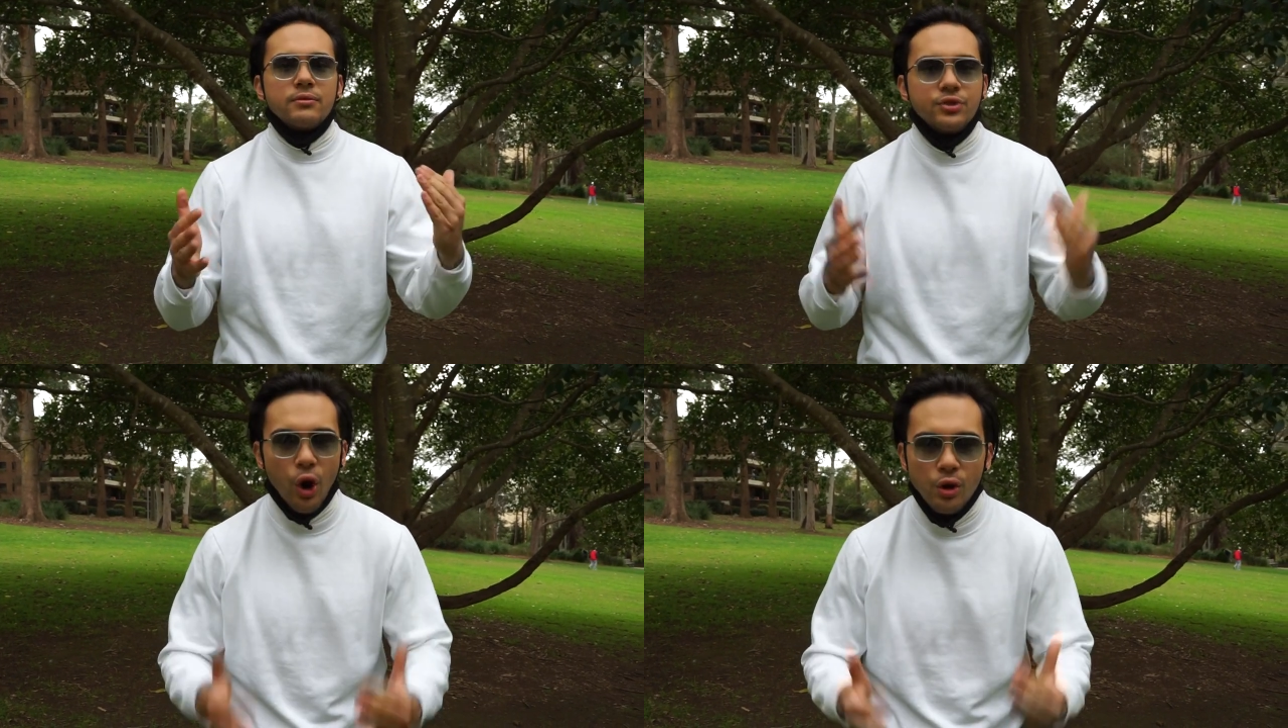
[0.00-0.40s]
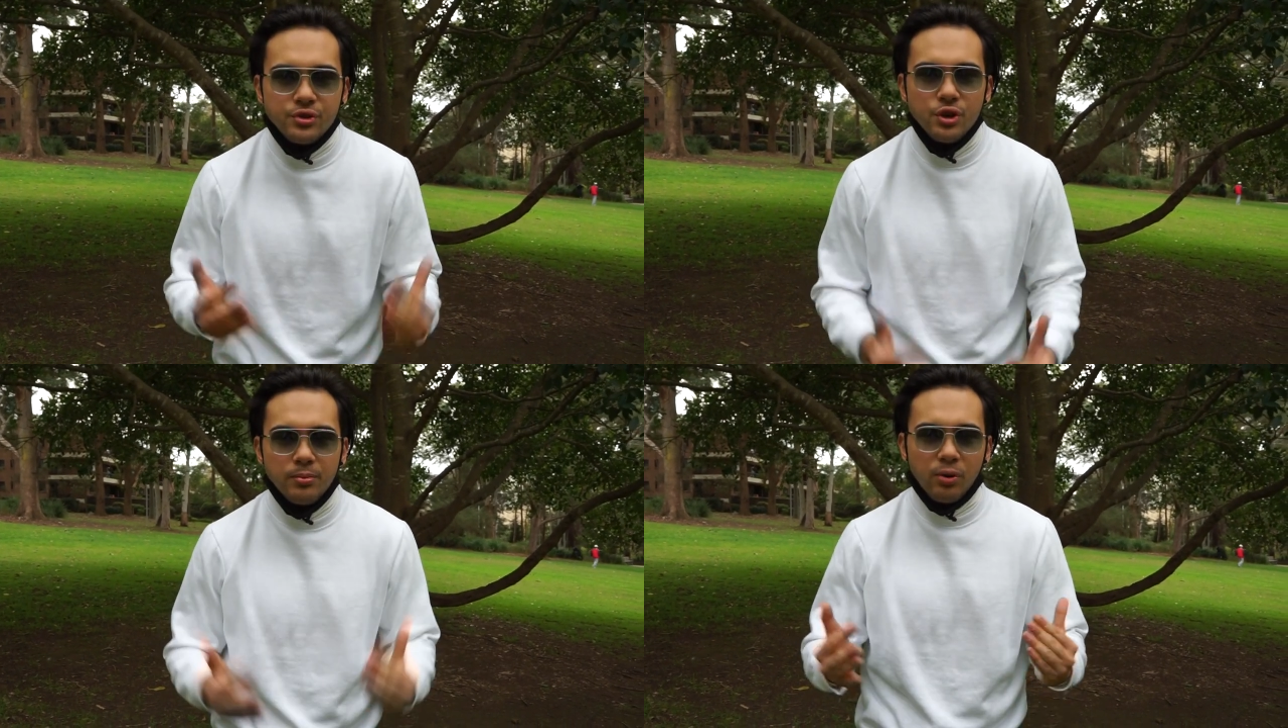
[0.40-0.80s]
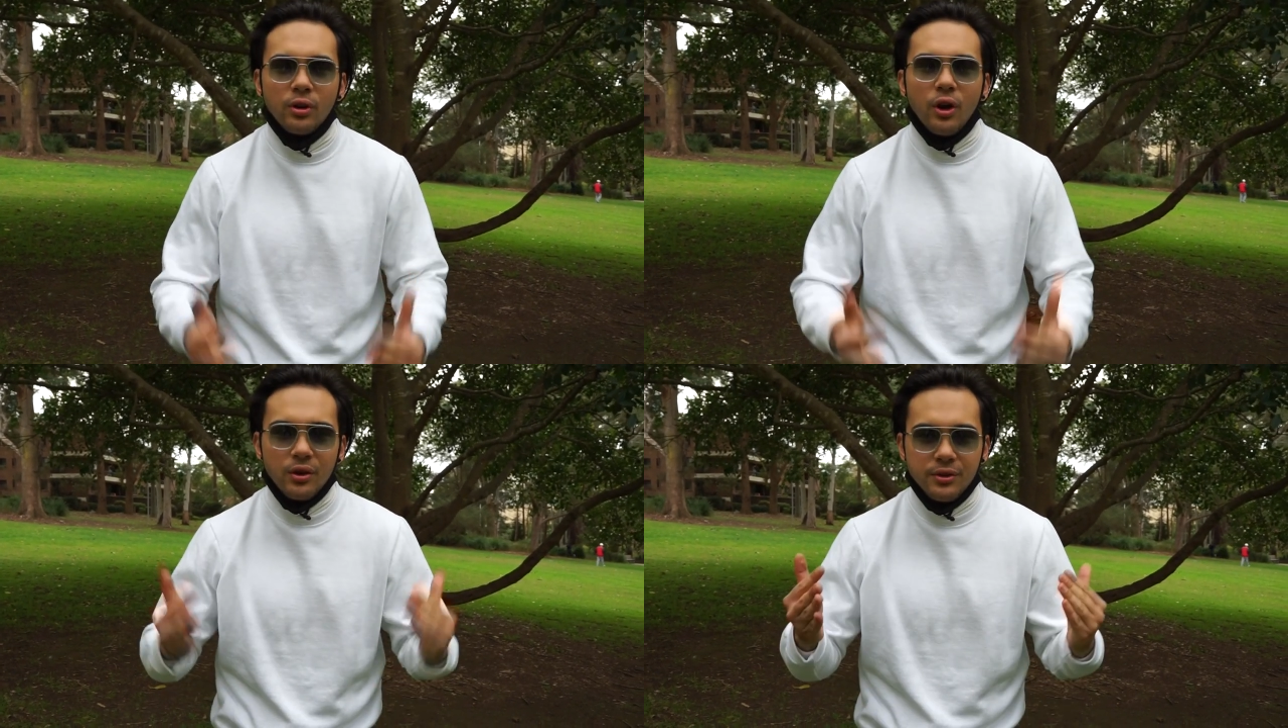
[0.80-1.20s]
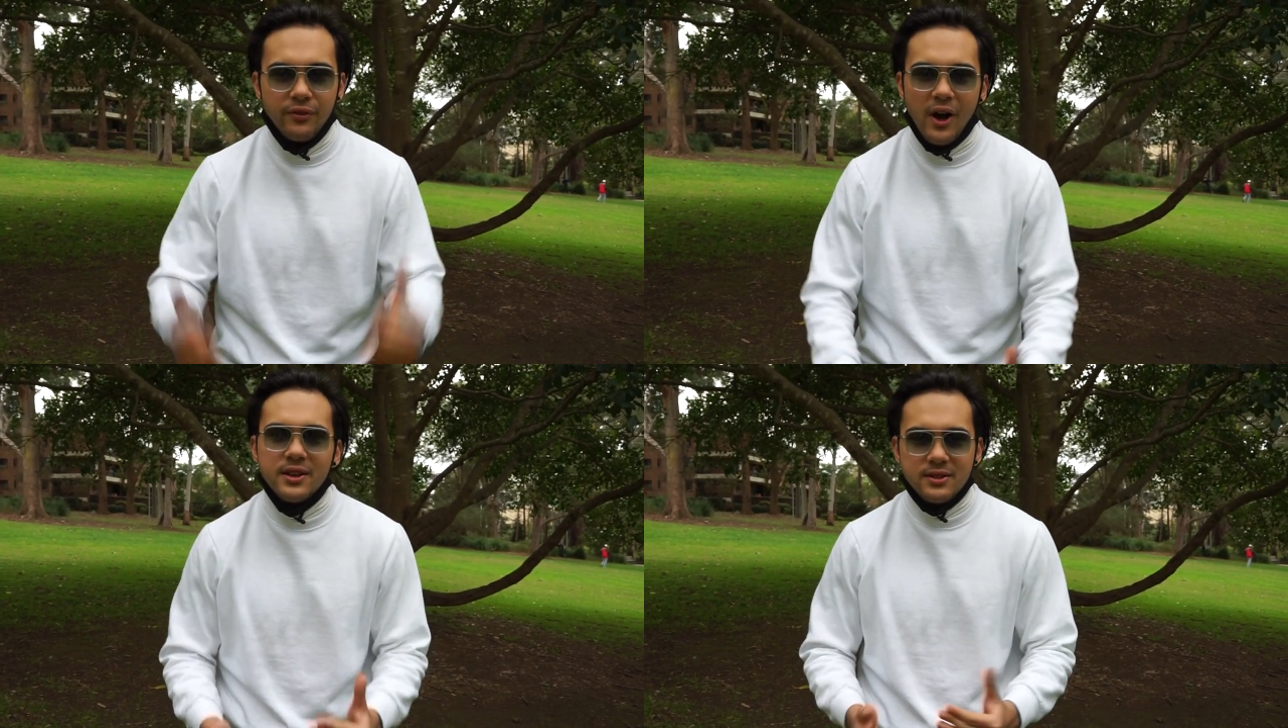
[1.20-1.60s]
don't do prolonged
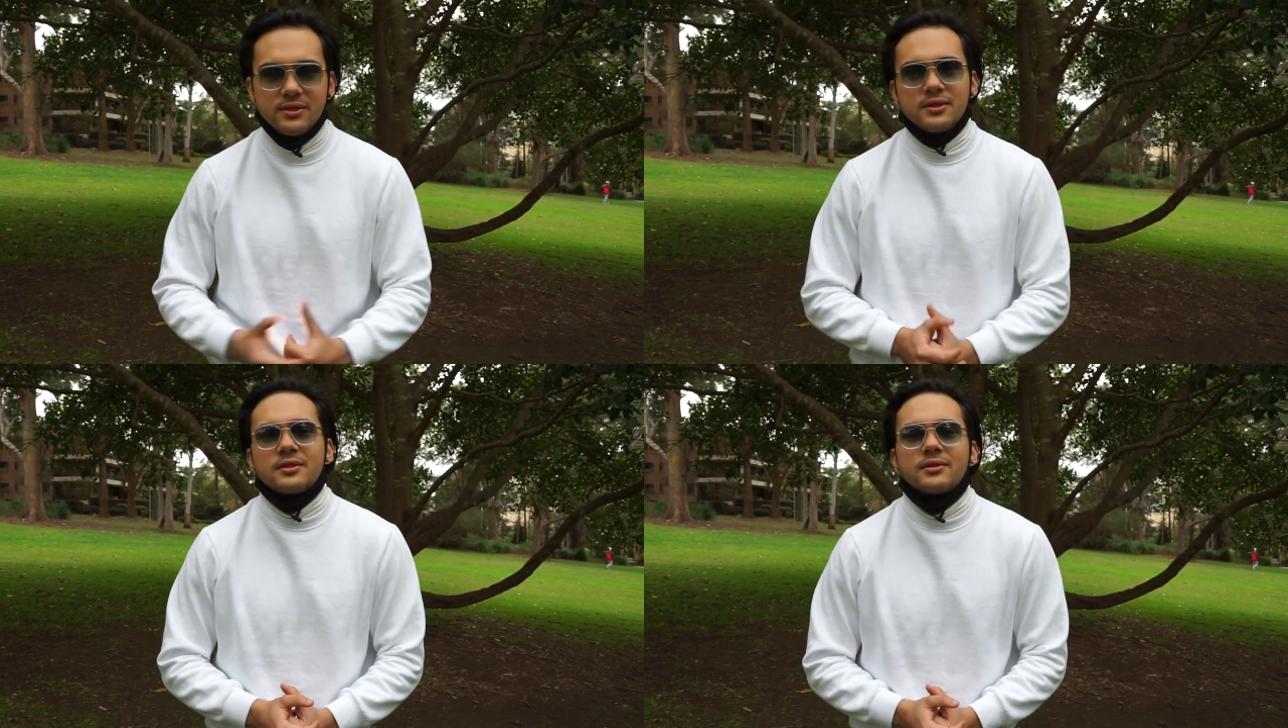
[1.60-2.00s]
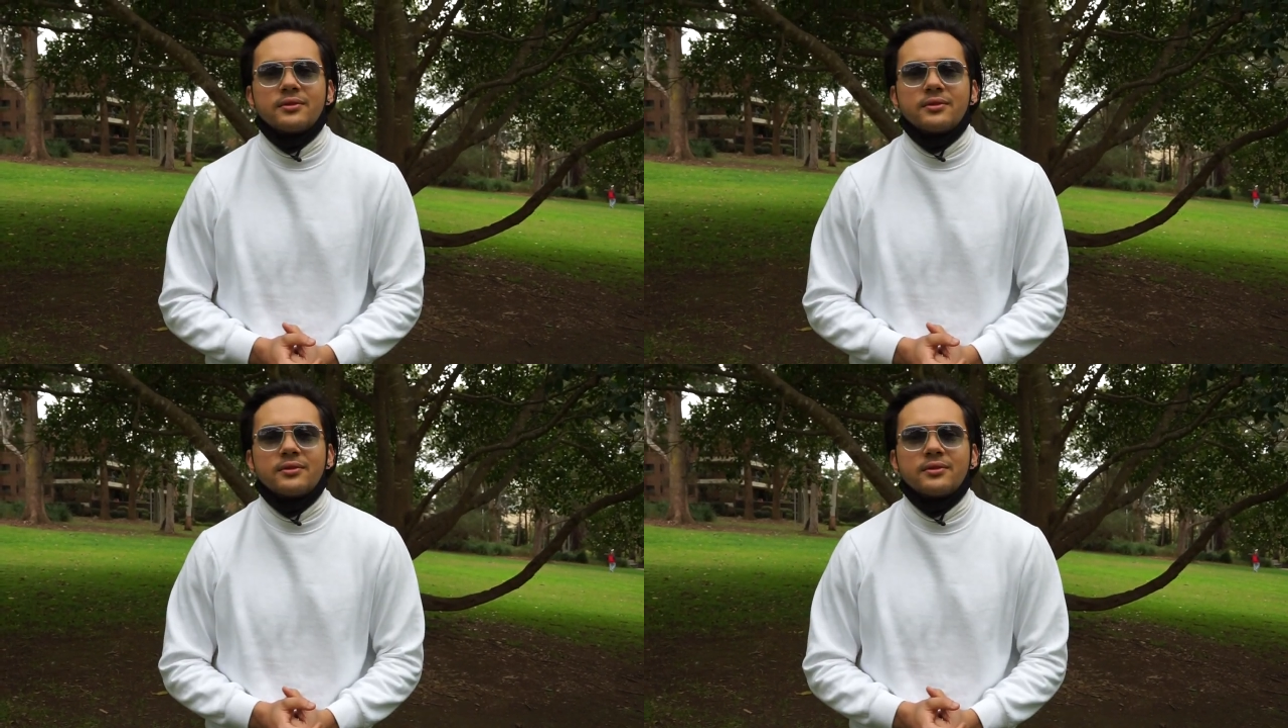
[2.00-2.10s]
fasts.